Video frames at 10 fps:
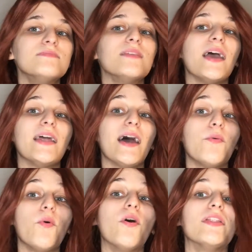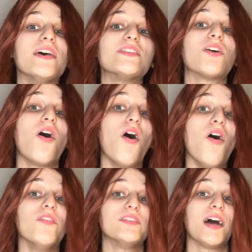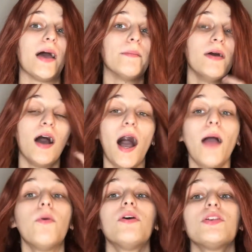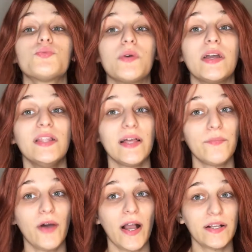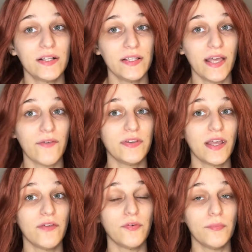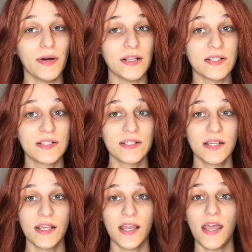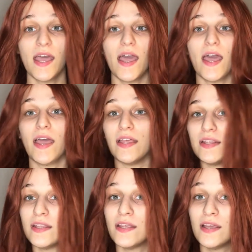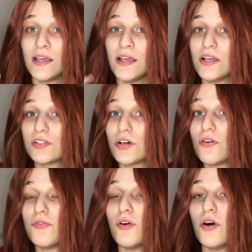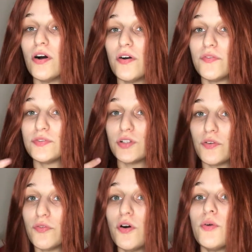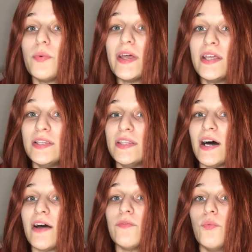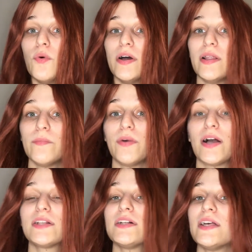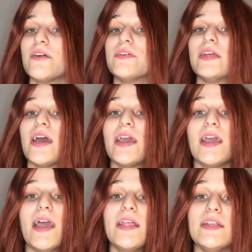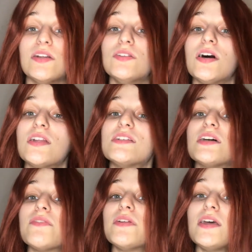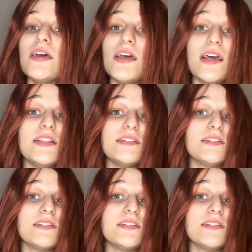And I wore this all the time. I wore this wig like practically every day for months, and so for a wig that I've worn practically every day and done a lot of stuff in it, it's